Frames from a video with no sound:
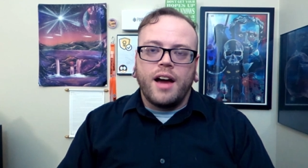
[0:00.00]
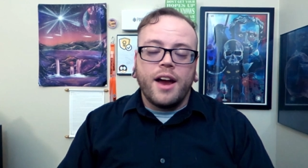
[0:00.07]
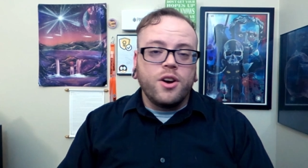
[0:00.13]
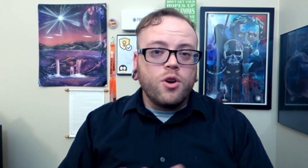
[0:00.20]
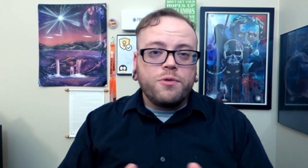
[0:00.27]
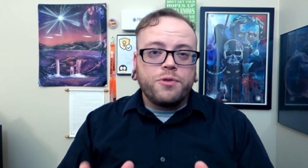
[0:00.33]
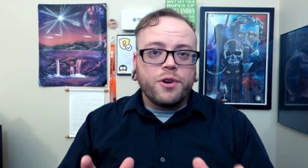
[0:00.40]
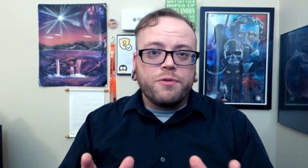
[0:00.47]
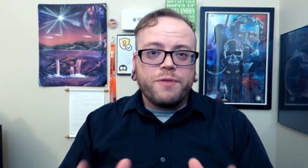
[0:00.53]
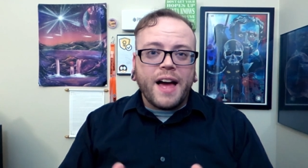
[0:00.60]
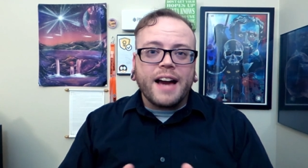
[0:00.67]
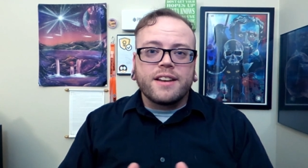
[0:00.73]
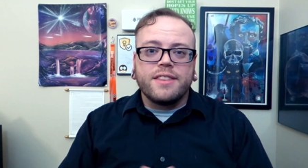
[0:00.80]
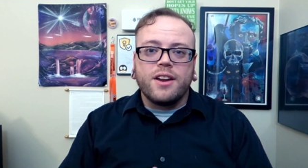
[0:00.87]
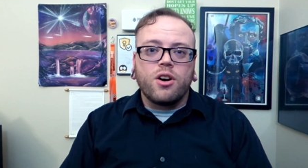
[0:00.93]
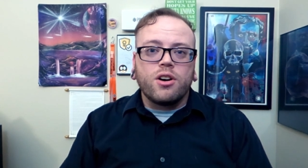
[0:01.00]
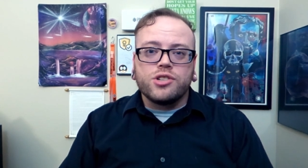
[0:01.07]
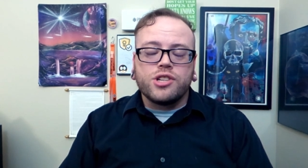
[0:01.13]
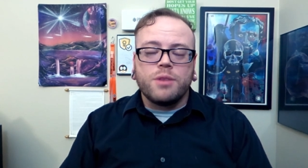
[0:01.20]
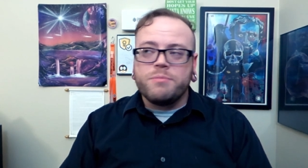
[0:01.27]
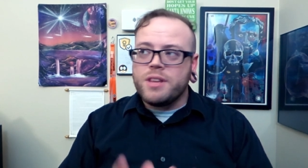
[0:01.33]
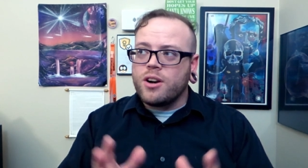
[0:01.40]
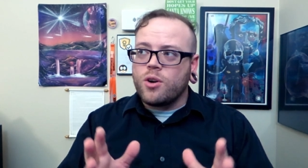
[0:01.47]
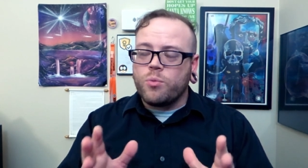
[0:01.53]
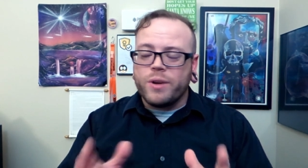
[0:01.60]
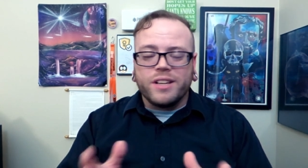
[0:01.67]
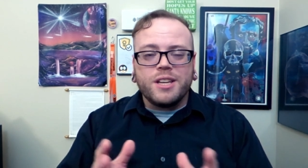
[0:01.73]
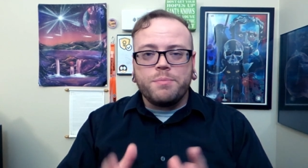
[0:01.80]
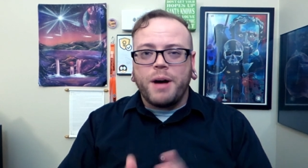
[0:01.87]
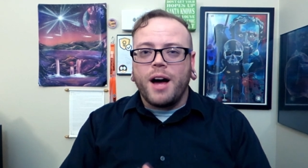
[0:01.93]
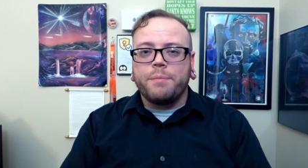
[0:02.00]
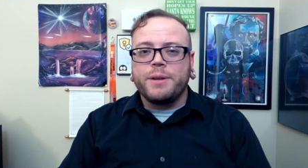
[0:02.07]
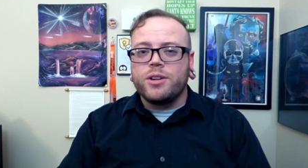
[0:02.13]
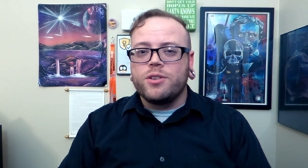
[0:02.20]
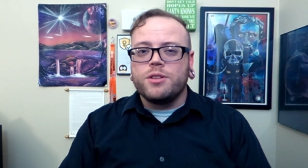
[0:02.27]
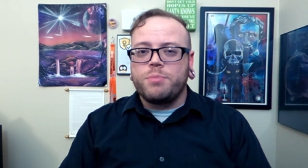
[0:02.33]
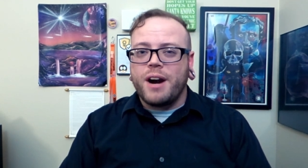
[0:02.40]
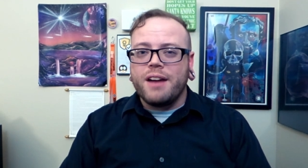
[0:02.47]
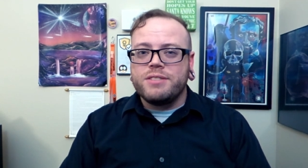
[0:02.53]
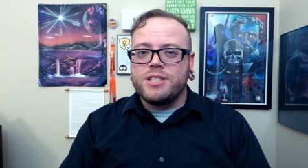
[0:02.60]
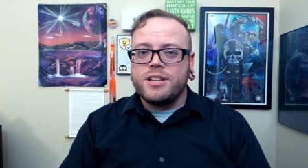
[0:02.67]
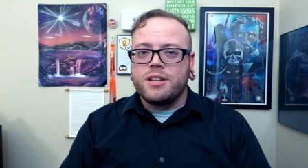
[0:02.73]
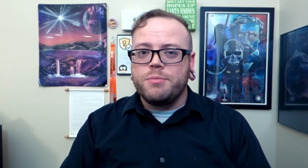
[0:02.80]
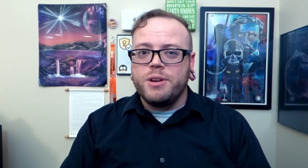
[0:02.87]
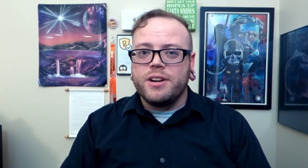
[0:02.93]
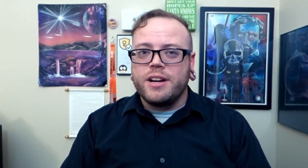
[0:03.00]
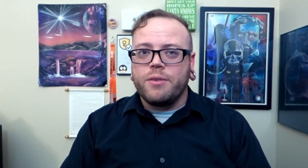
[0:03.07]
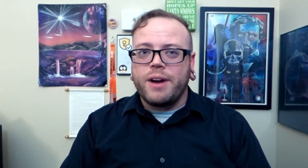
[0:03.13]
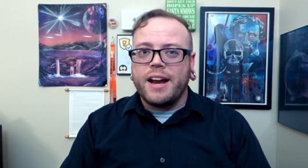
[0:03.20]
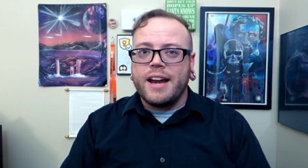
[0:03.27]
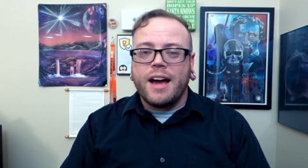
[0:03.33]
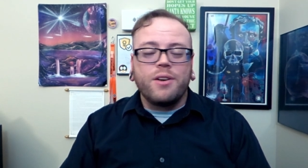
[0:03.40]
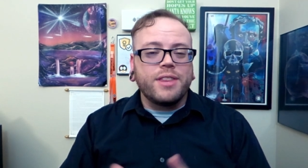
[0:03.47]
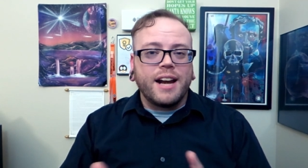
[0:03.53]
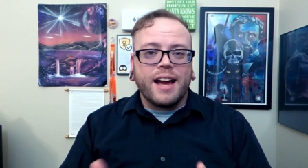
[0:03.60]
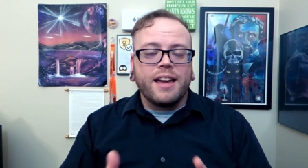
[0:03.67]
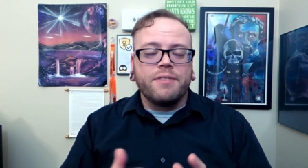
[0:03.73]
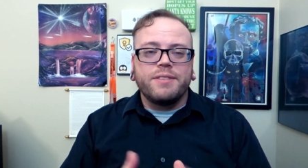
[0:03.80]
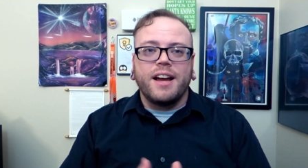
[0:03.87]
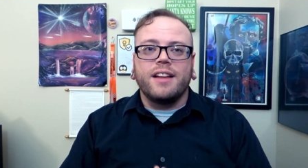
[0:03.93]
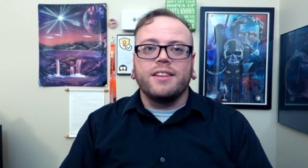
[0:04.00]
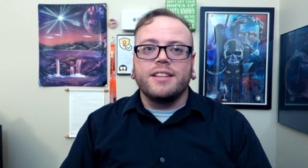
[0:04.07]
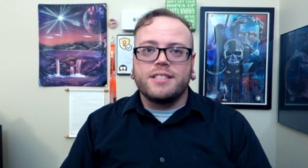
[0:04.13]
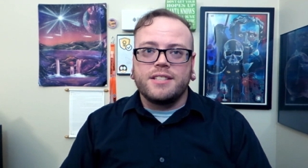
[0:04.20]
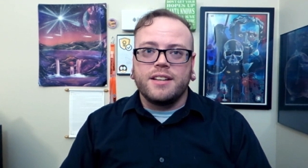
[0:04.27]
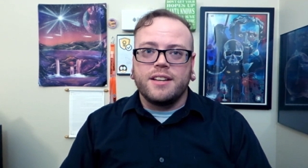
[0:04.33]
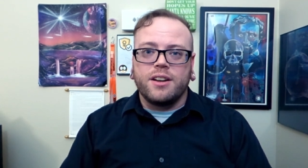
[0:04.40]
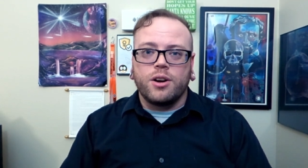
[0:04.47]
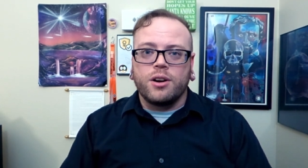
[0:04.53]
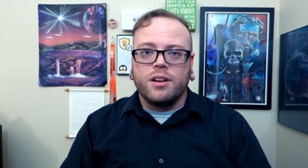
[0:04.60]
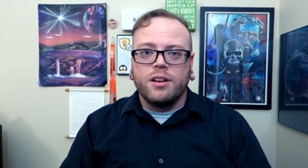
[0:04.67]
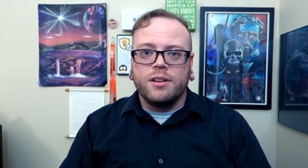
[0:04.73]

I know for a fact there are some that are really popular in the privacy community right now that I have not listed here.